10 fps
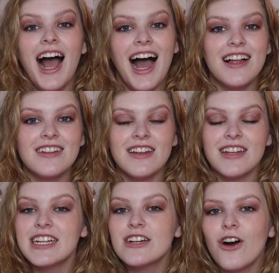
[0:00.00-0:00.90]
I'll
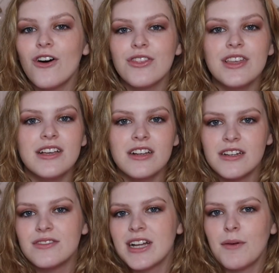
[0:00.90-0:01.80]
link all the
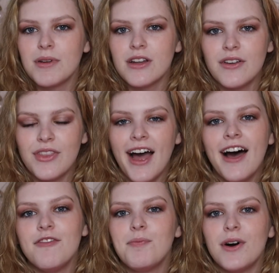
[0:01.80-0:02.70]
clothes down below that
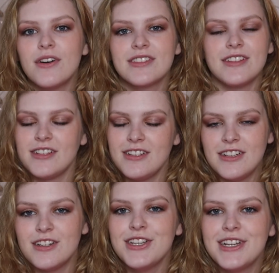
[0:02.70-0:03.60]
I've bought so that,
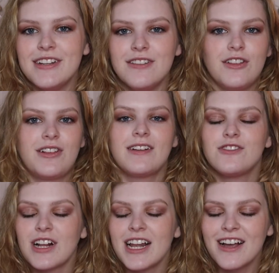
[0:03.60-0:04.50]
you know, you can
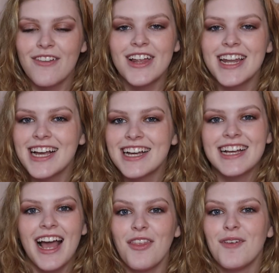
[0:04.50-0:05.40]
just click on the link
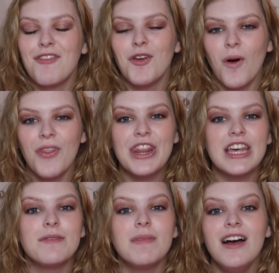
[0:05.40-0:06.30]
and get them if you want
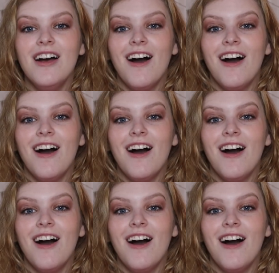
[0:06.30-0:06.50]
them.